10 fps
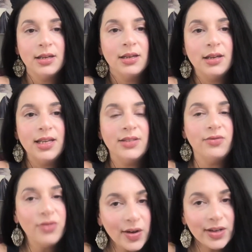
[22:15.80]
it's
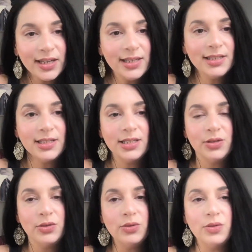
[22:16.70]
very easy
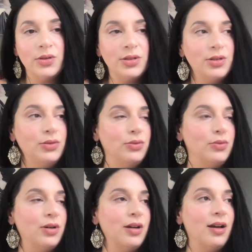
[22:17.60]

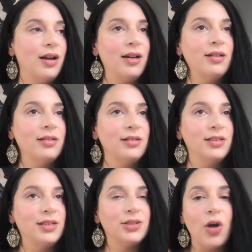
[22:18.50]
to
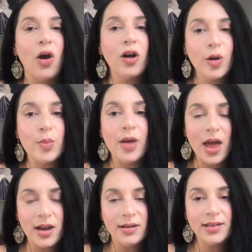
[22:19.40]
disarm
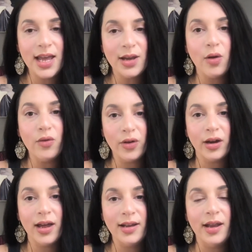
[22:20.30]
and take over
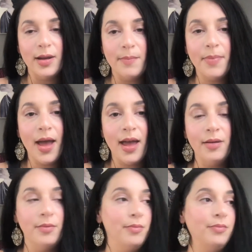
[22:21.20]

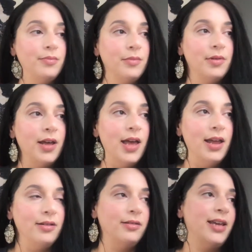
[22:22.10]
and
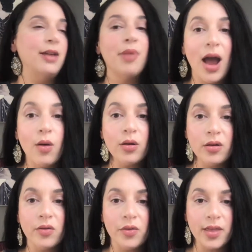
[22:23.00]
gain power
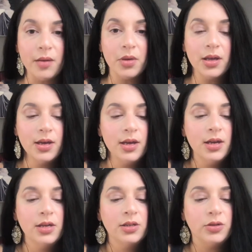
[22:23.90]
over them.
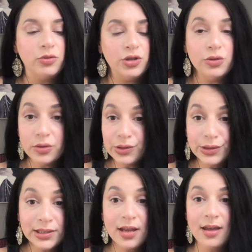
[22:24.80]
So
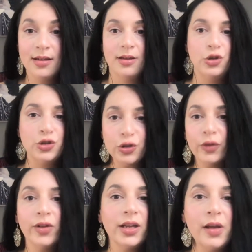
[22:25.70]
Jews,
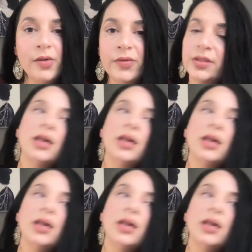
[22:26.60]
conservatives,